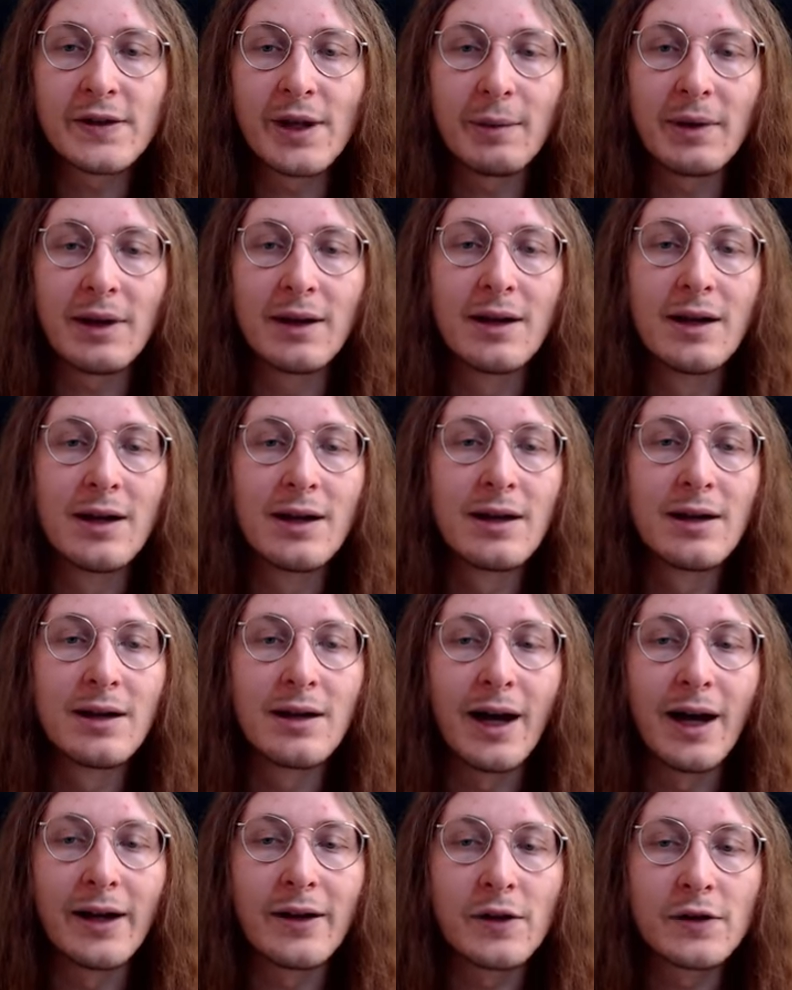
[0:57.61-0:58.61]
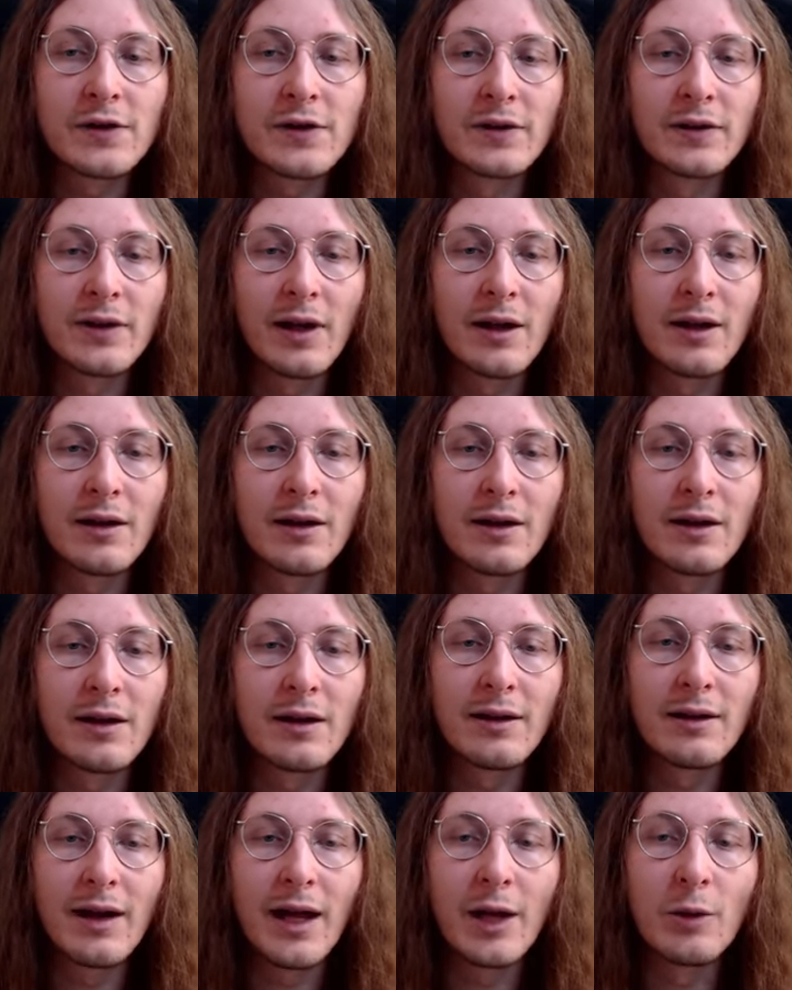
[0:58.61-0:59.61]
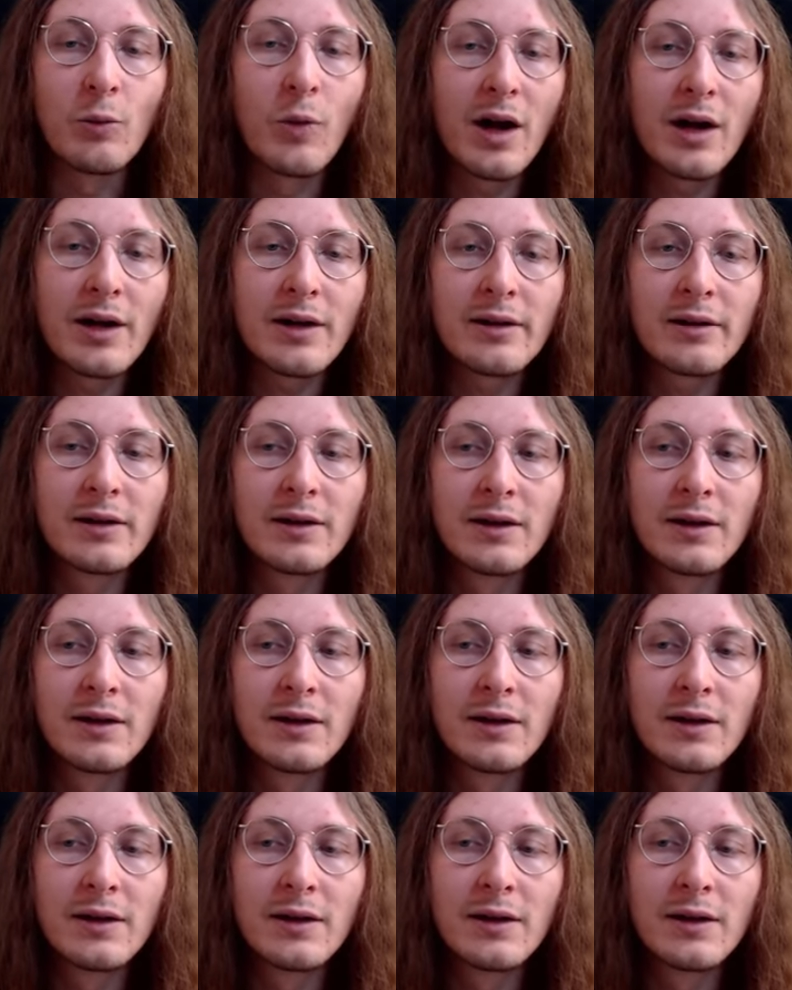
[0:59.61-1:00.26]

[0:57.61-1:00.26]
I mean, I wasn't the A1,